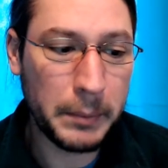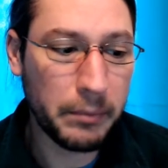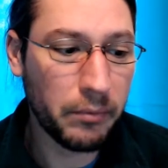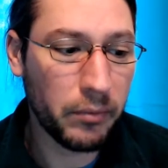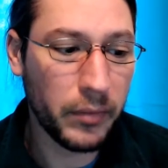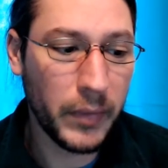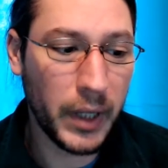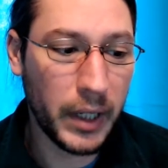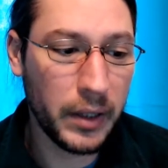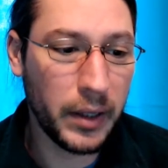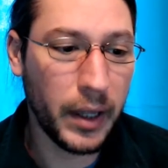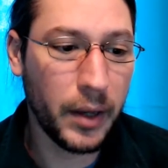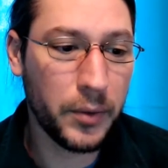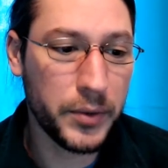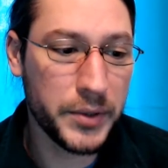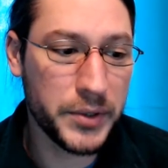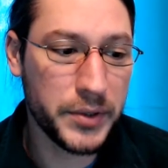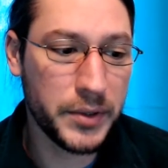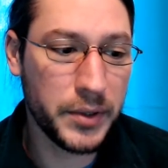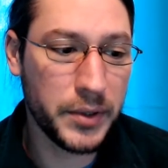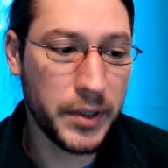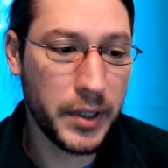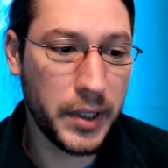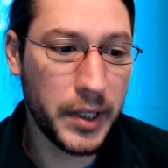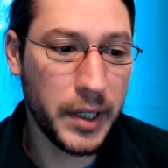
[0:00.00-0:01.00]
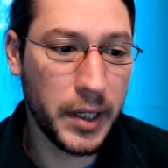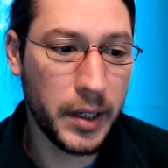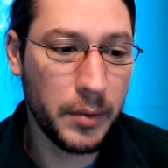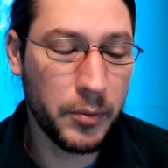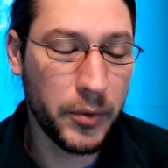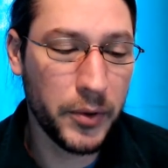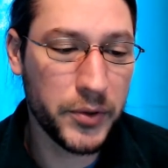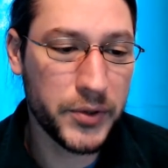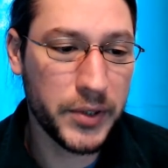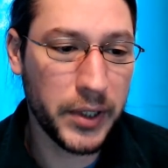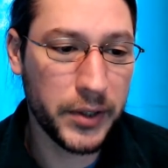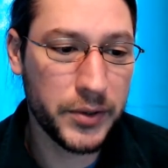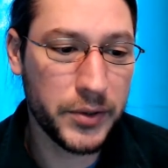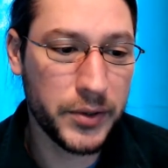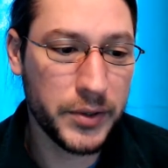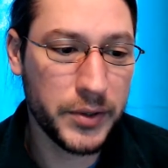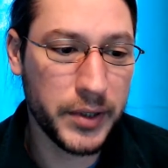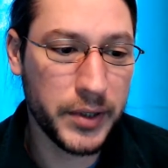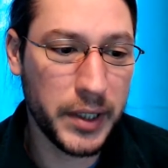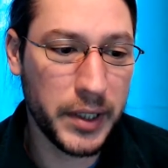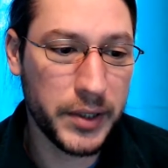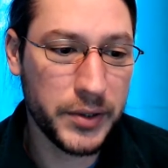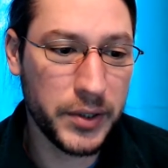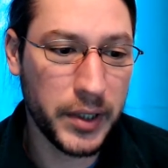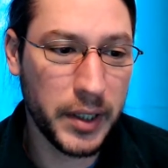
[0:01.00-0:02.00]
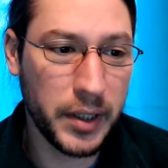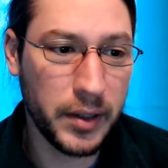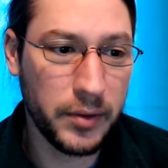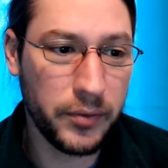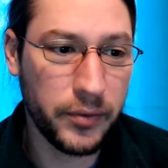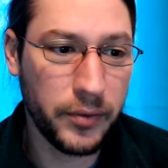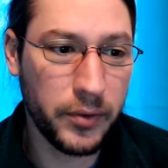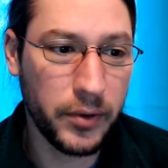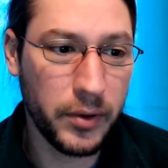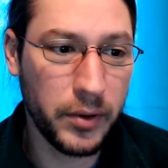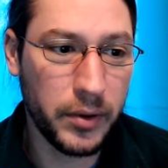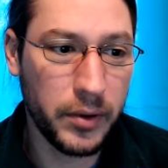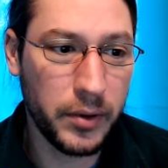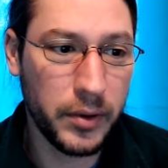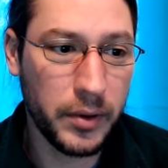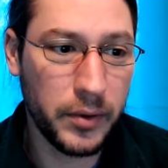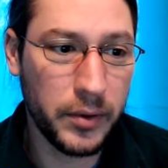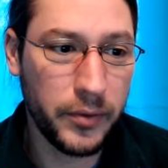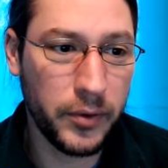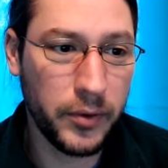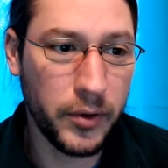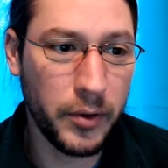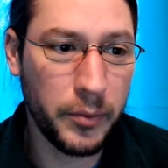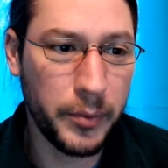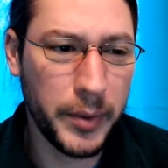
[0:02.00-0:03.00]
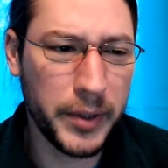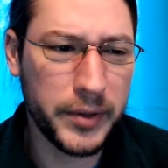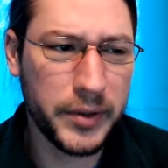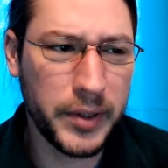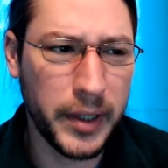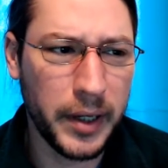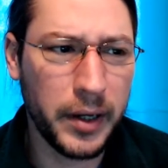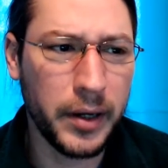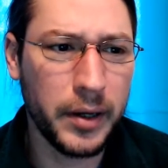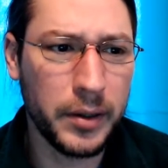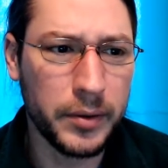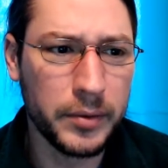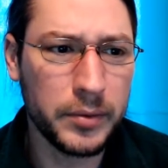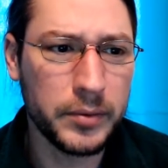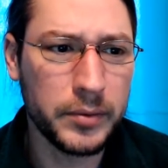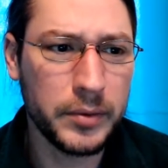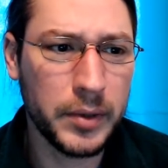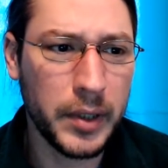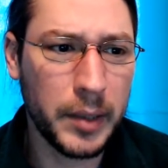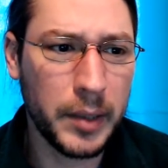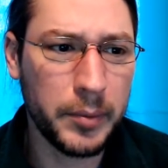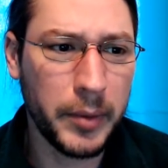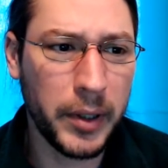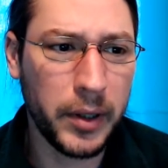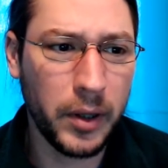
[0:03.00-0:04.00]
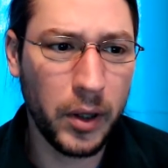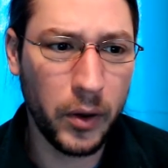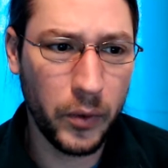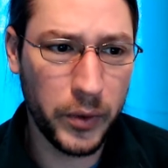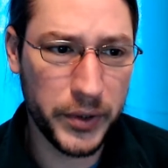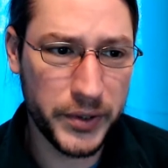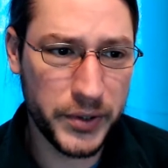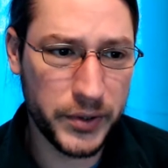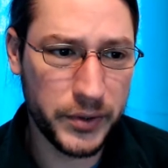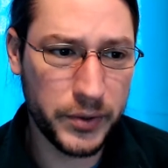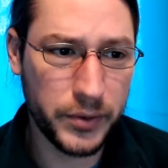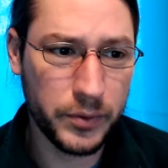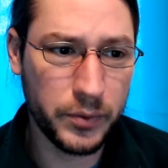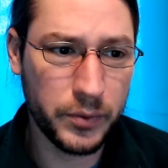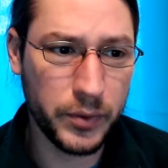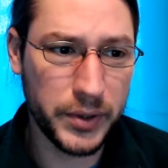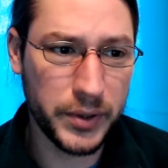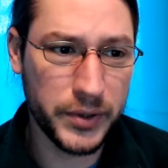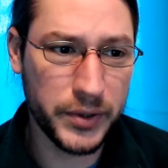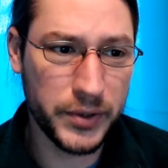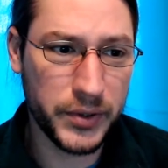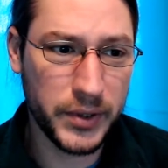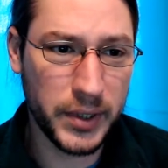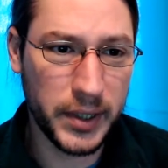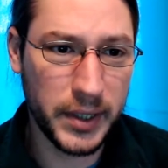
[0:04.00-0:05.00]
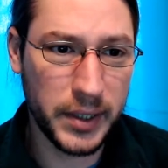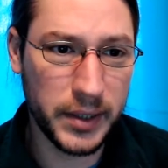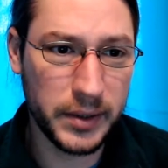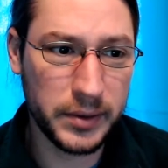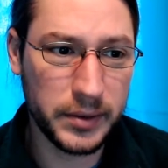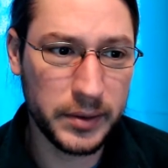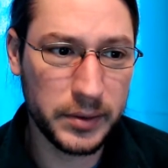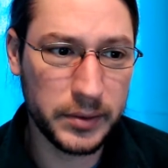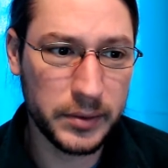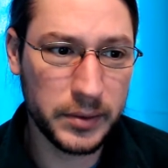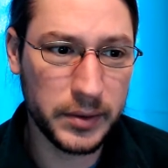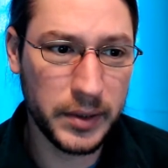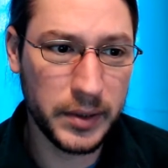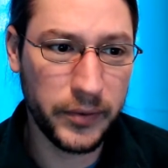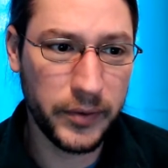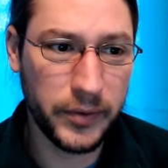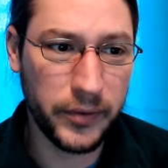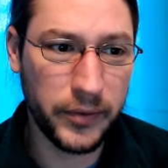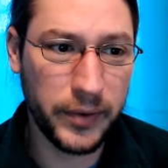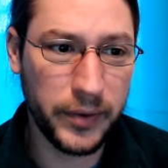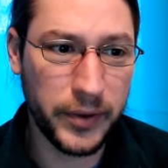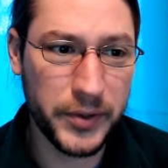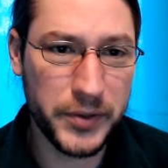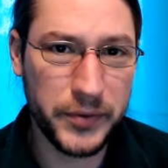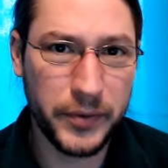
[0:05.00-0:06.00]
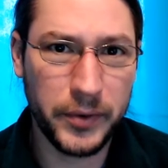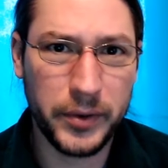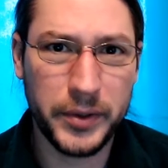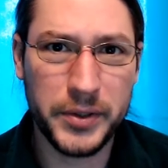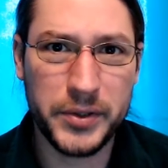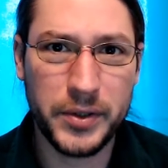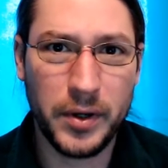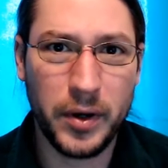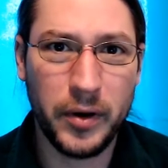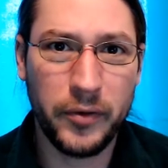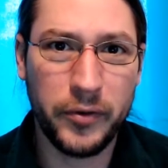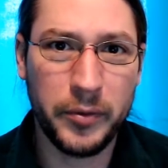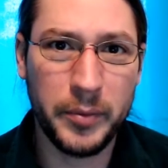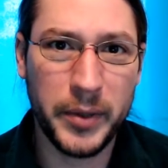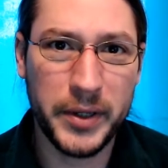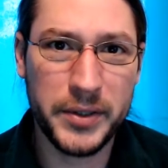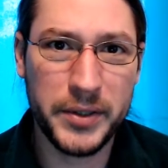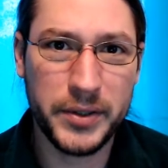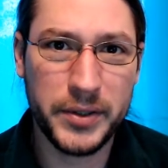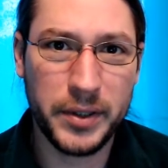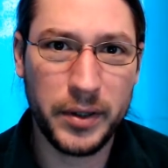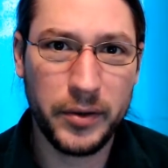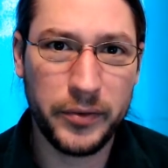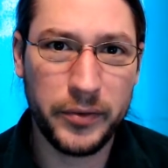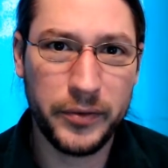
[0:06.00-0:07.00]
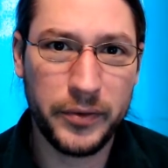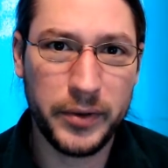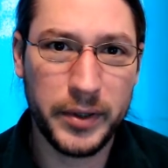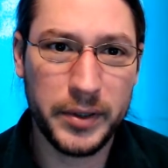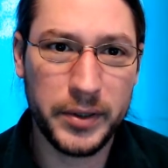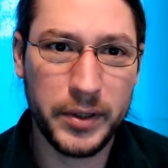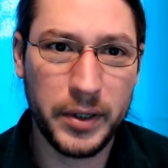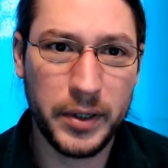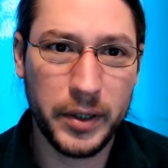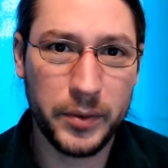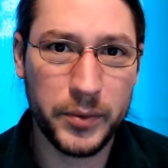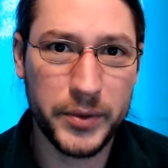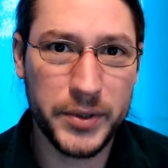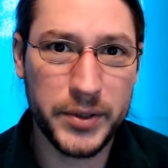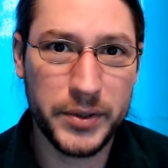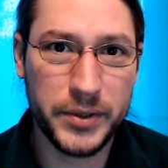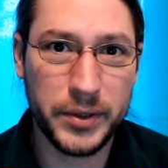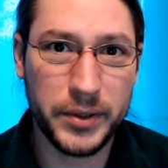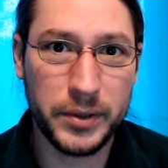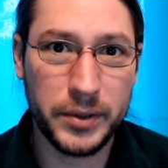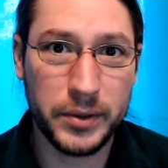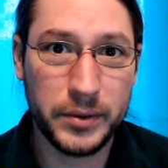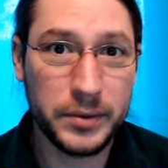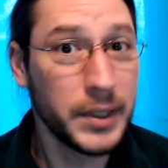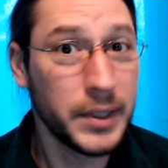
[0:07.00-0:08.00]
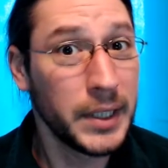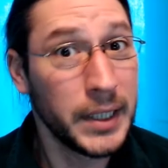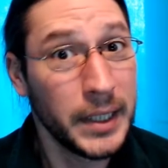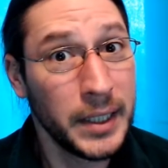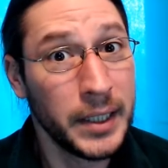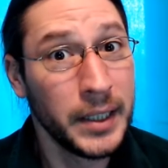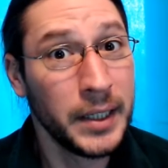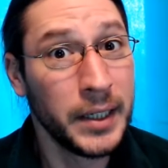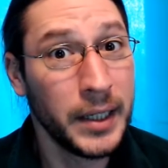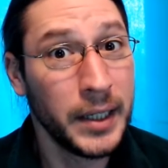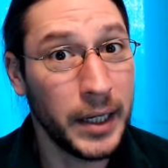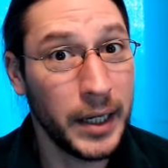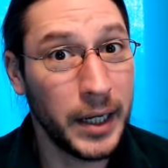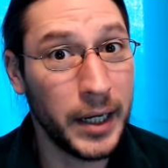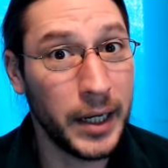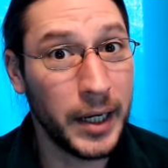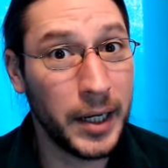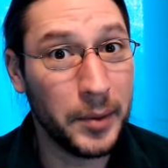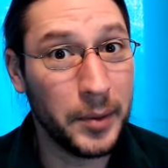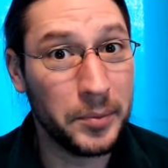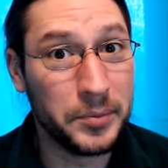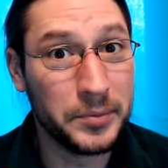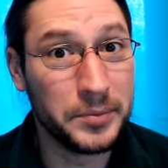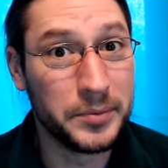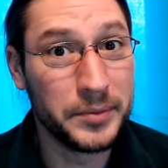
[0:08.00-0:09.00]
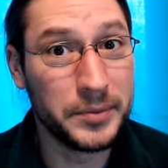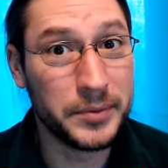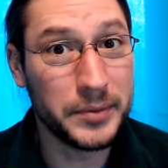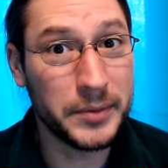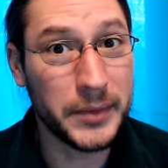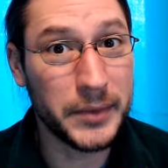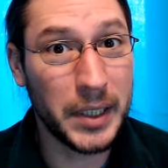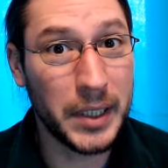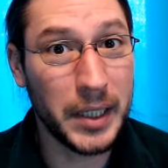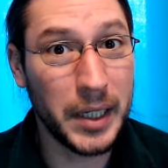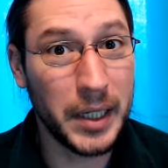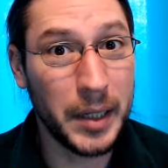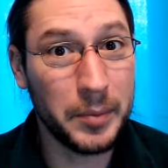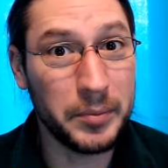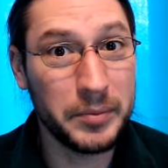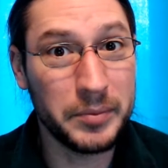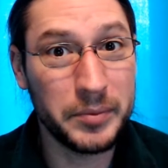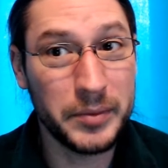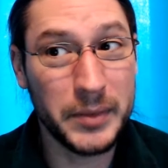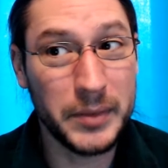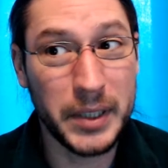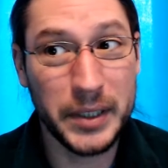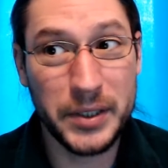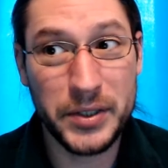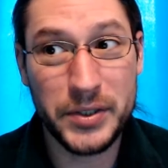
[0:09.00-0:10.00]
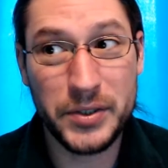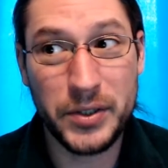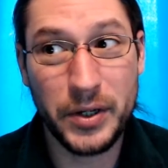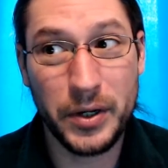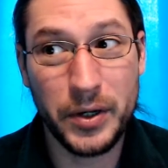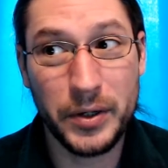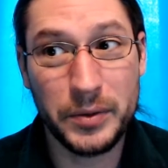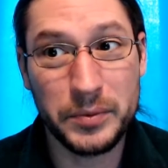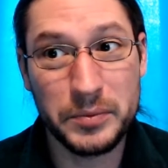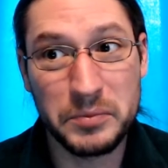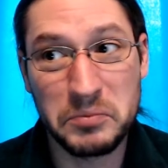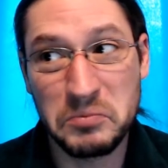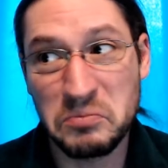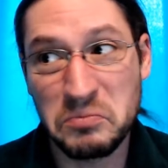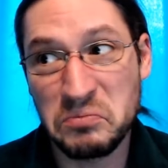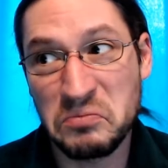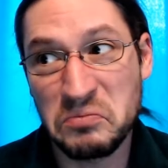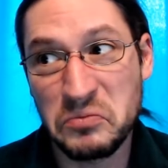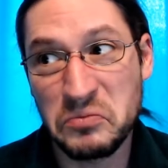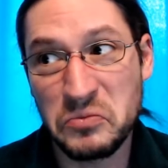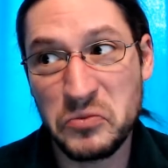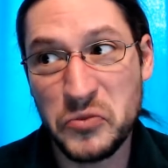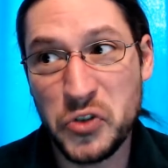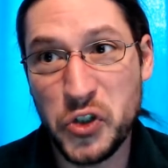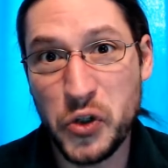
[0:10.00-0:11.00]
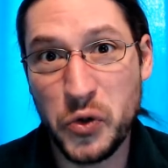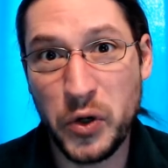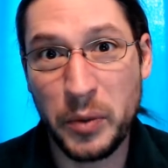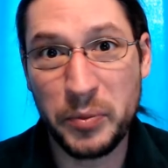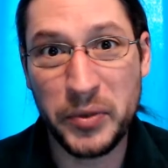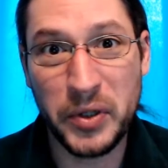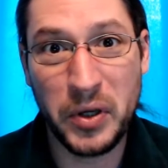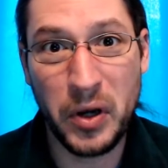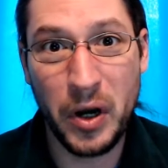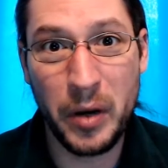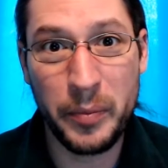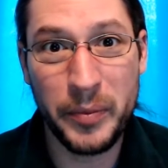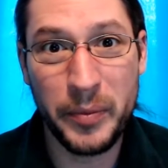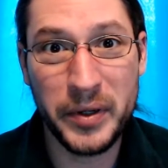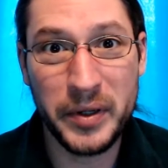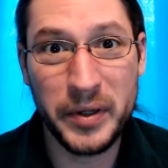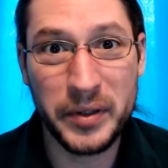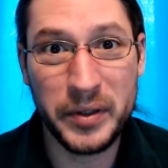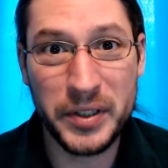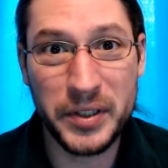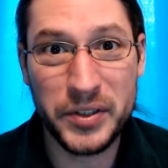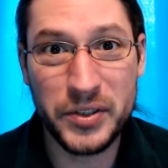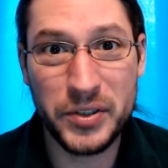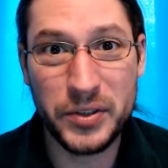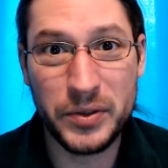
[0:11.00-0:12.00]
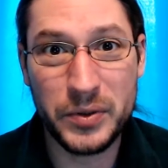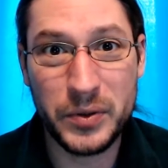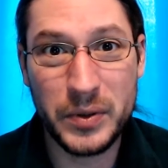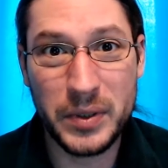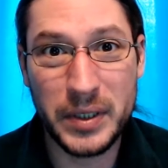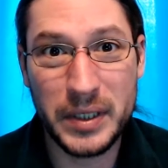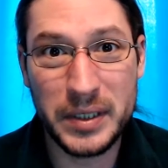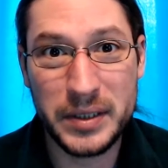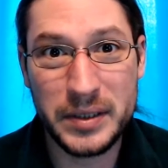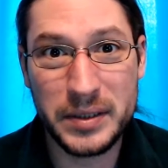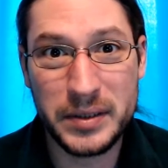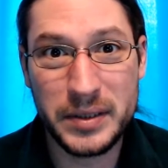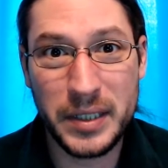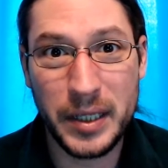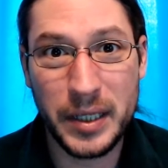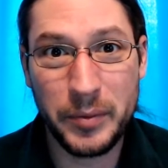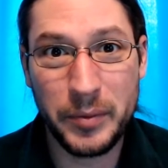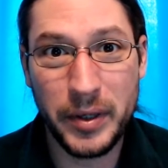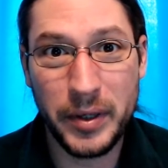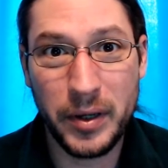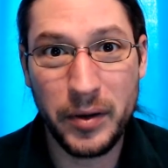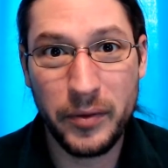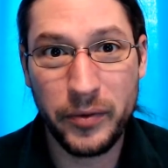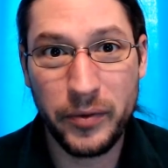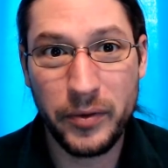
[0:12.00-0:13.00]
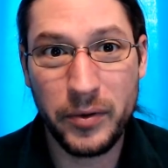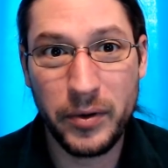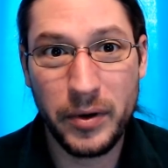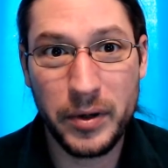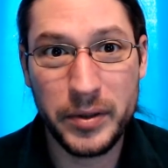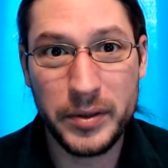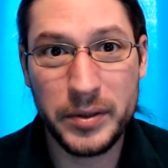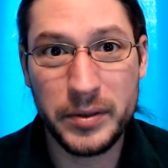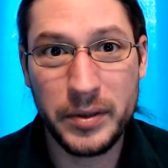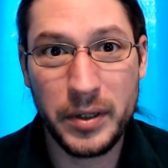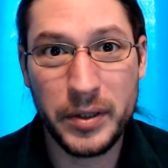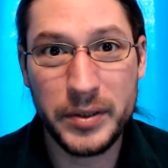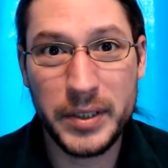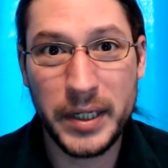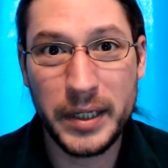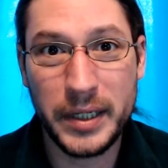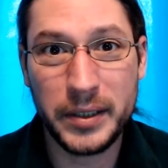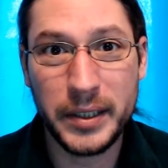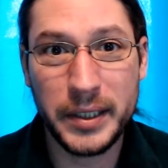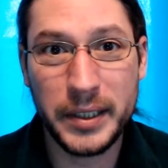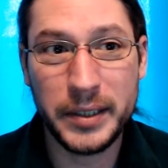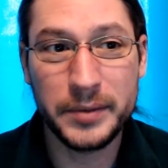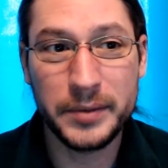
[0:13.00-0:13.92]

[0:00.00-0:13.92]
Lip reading: that was the most exercise I got for a bit there. At my lowest was even if I was feeling sorry for myself, the dog was still. I'm gonna start chewing up the carpet unless you take me out for our daily.